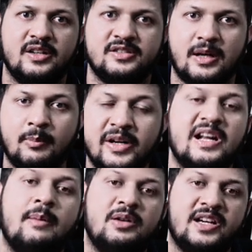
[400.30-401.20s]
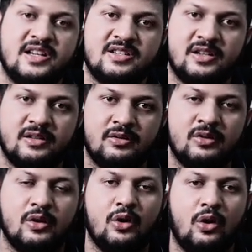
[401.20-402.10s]
submit application,
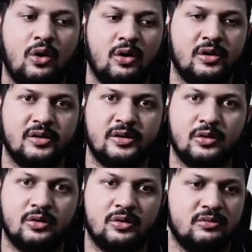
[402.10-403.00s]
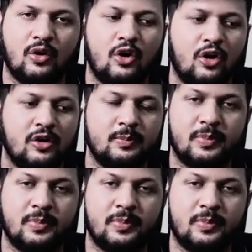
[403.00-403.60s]
or